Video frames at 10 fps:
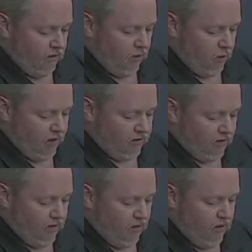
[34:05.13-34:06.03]
The
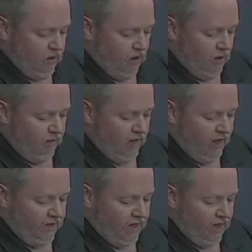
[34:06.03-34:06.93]
question of
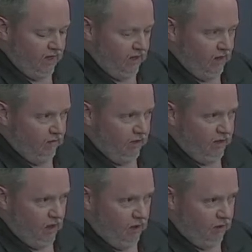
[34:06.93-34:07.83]
that day of the
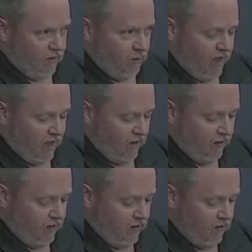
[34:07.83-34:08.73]
dog's
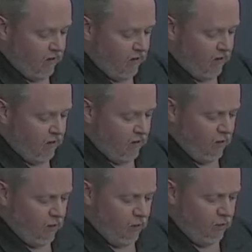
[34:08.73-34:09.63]
bath
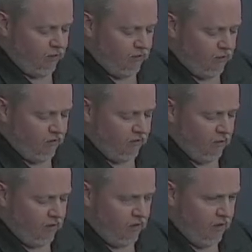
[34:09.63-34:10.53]
whose
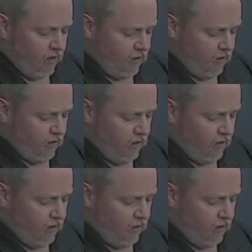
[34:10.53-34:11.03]
first memory?